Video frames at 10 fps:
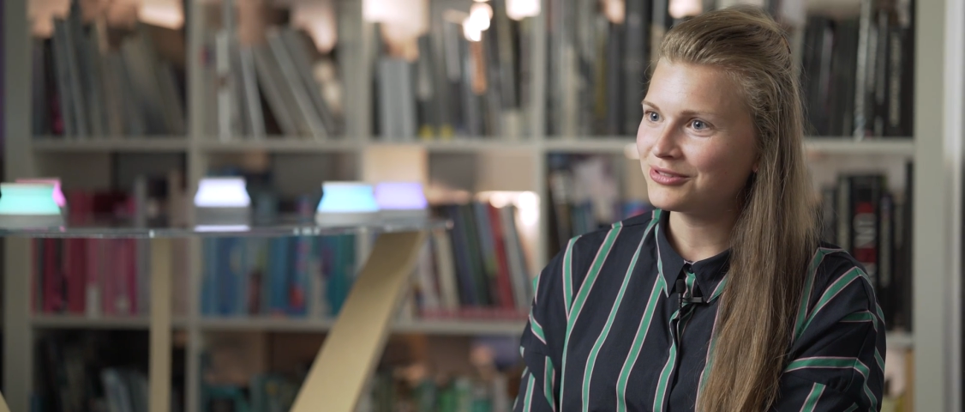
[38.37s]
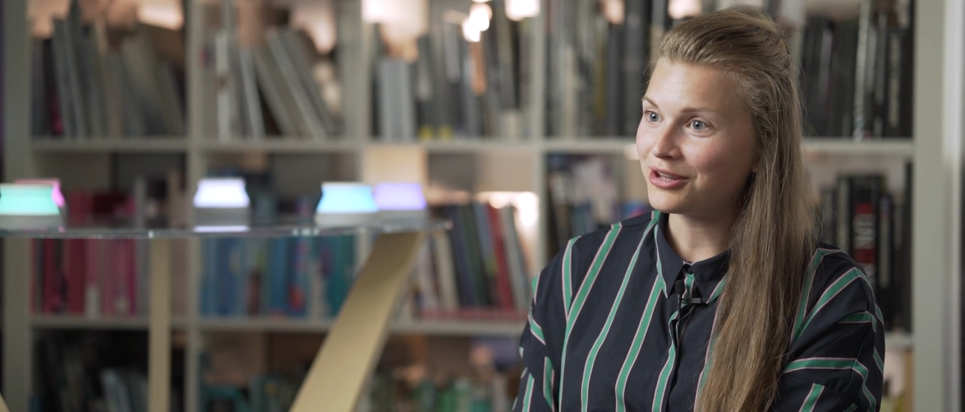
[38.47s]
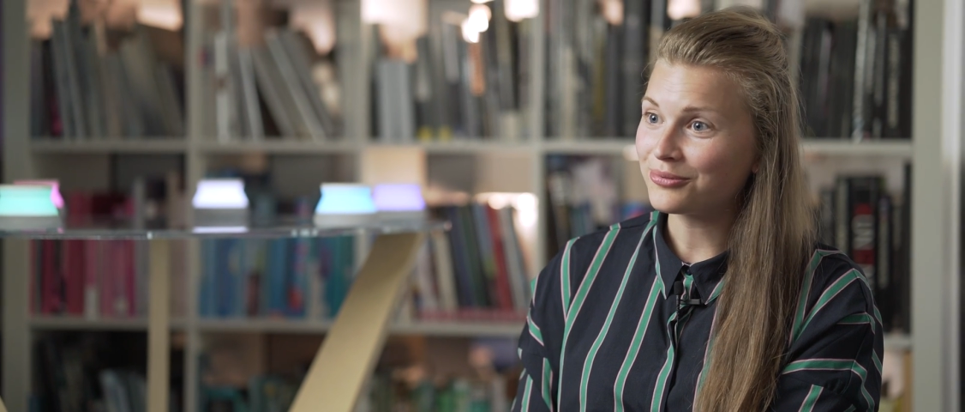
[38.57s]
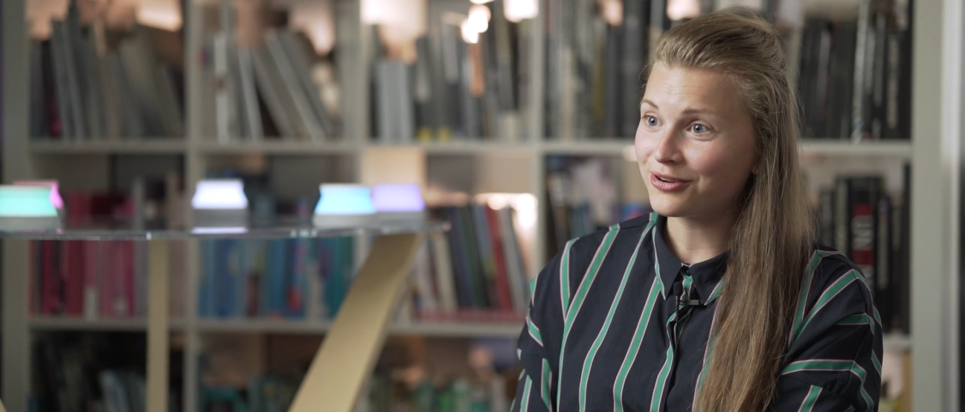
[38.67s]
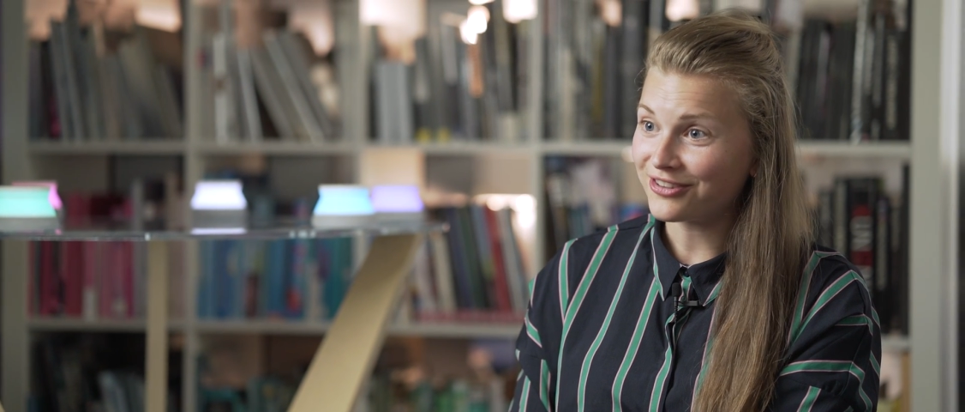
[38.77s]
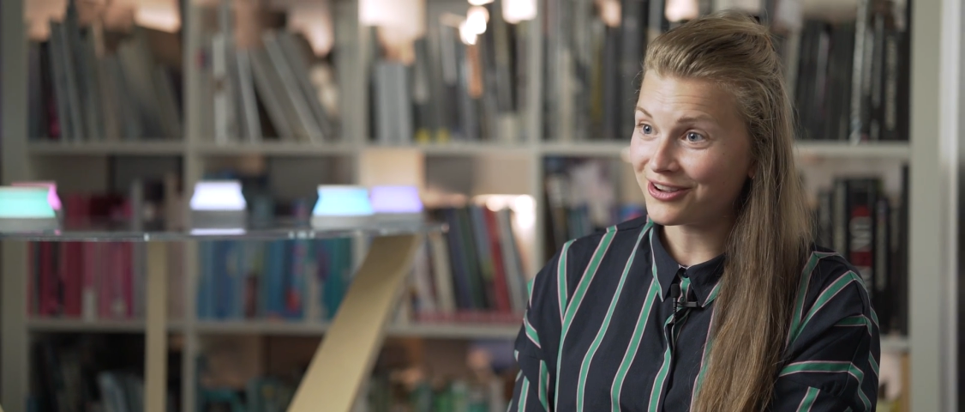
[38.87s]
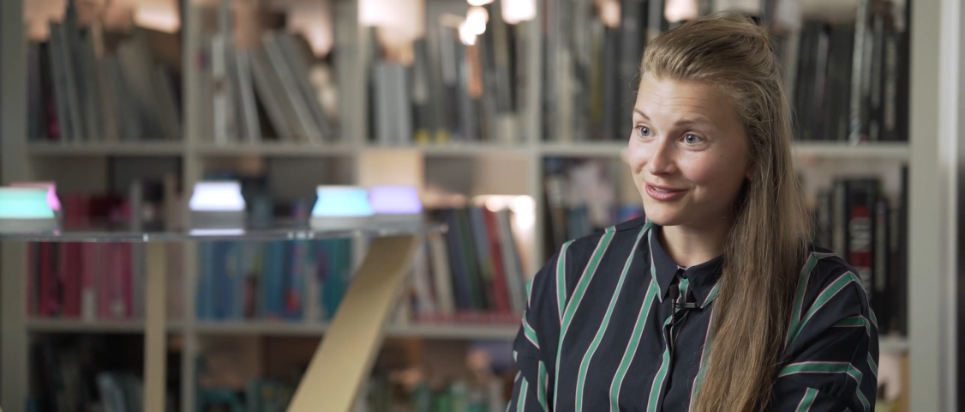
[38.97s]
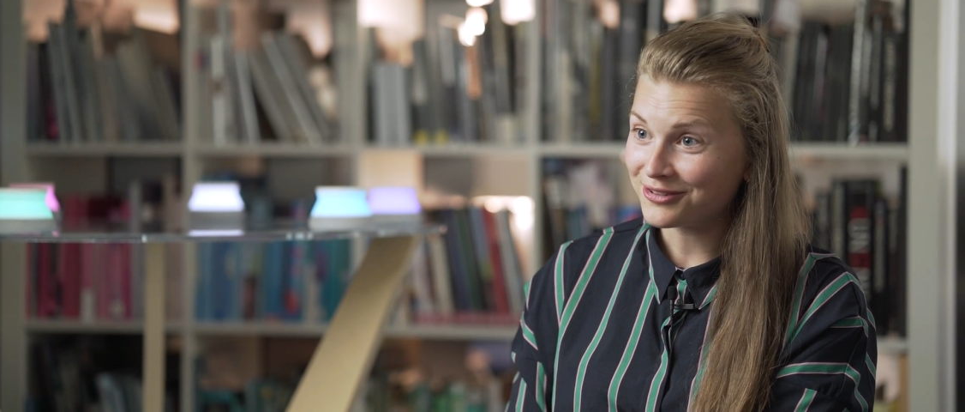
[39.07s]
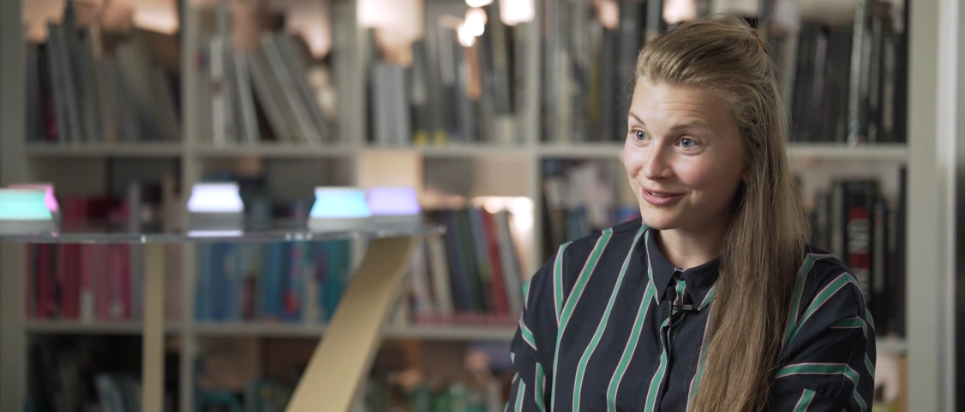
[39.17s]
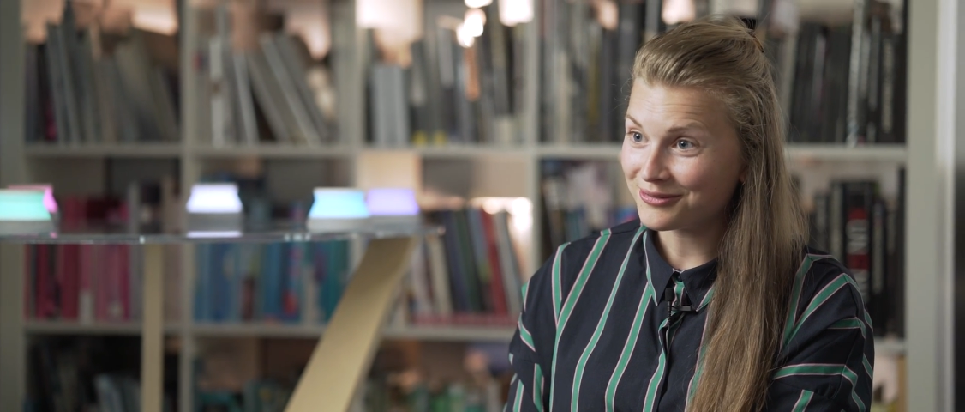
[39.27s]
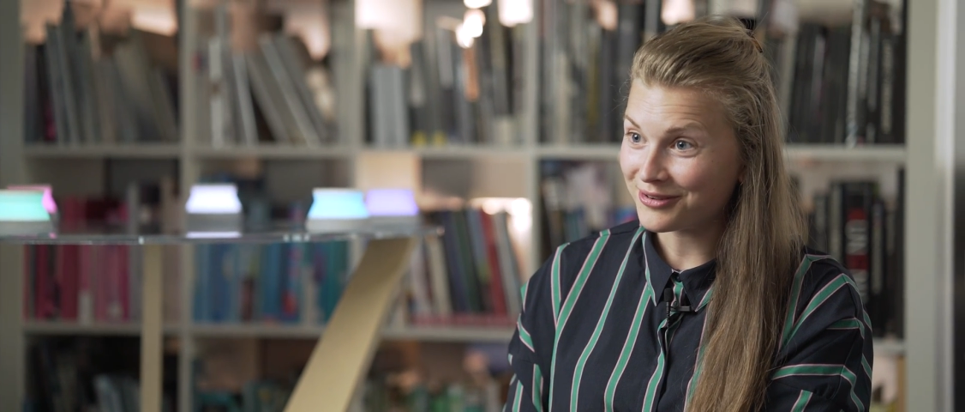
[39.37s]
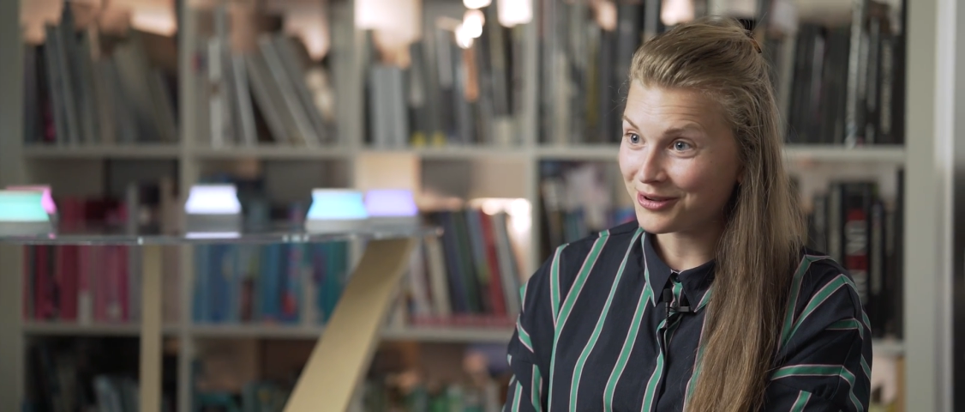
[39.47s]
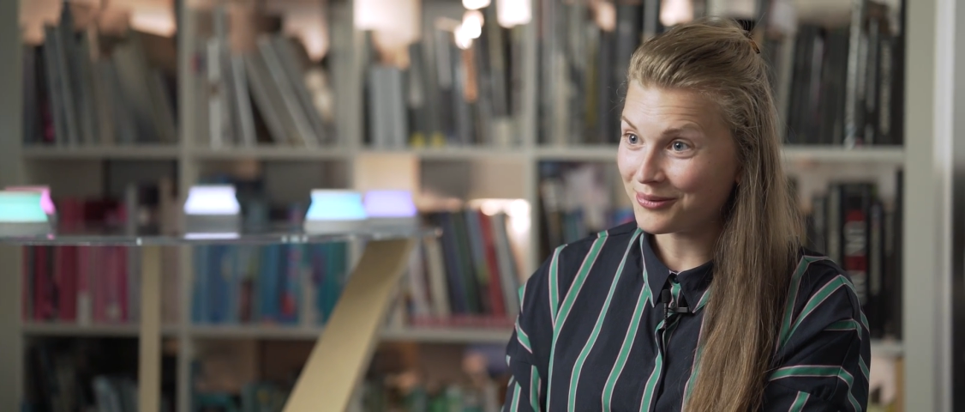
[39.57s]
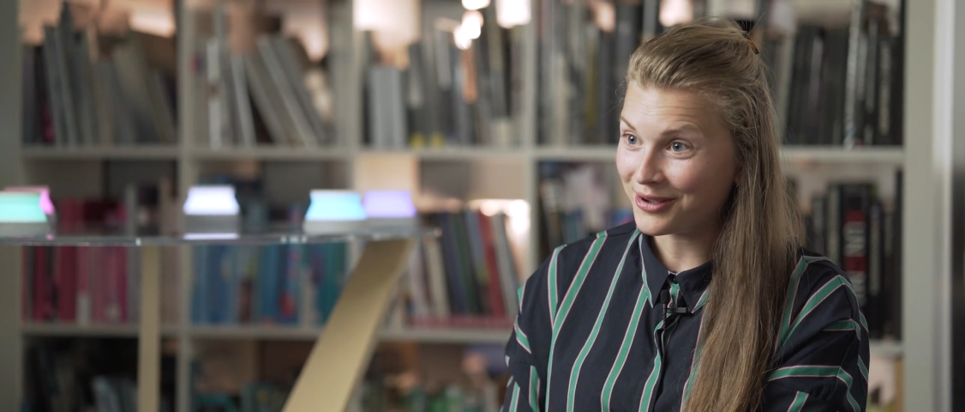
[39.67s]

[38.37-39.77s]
that worked out very